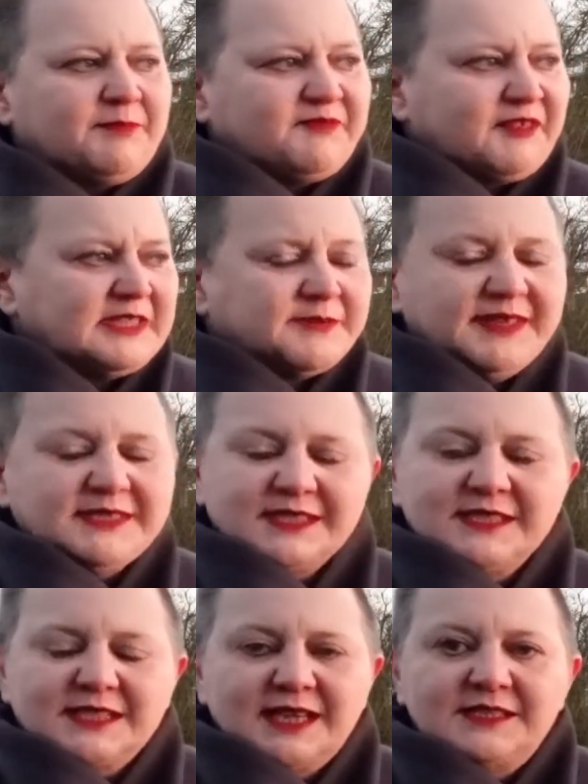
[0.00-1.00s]
front of it
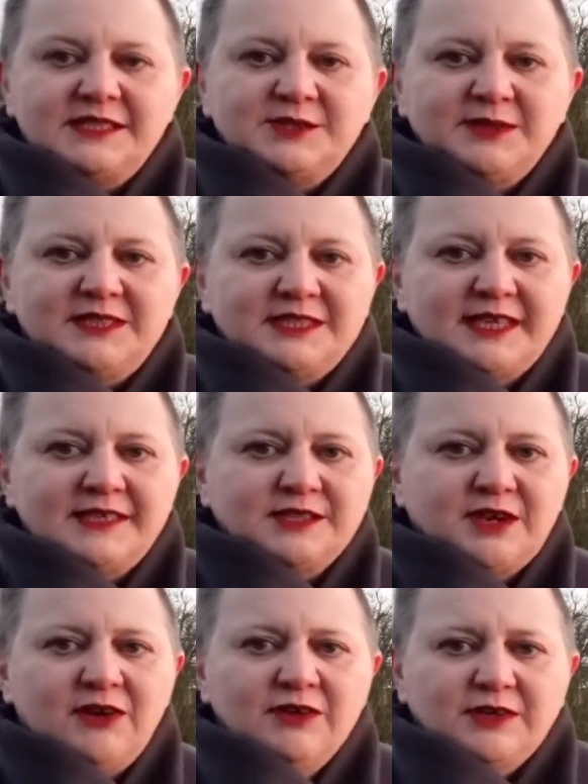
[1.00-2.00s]
is the 1928
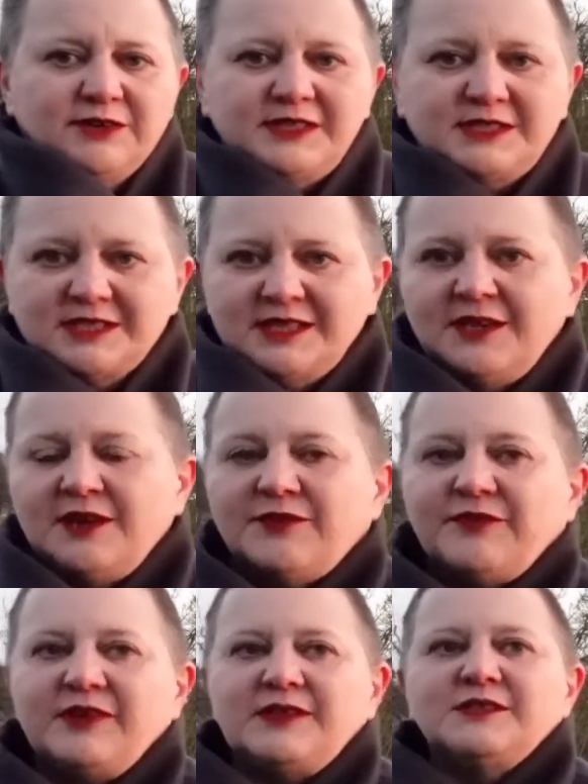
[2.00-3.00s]
concrete
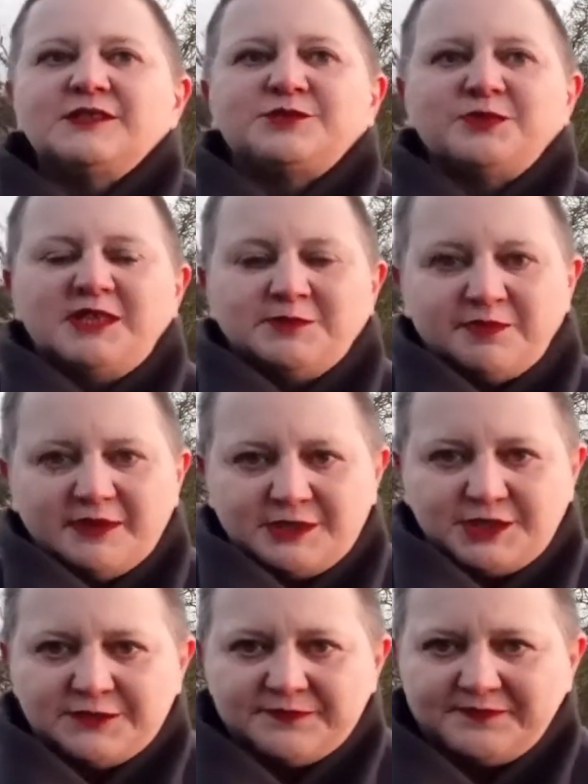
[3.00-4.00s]
Royal Tweed Bridge.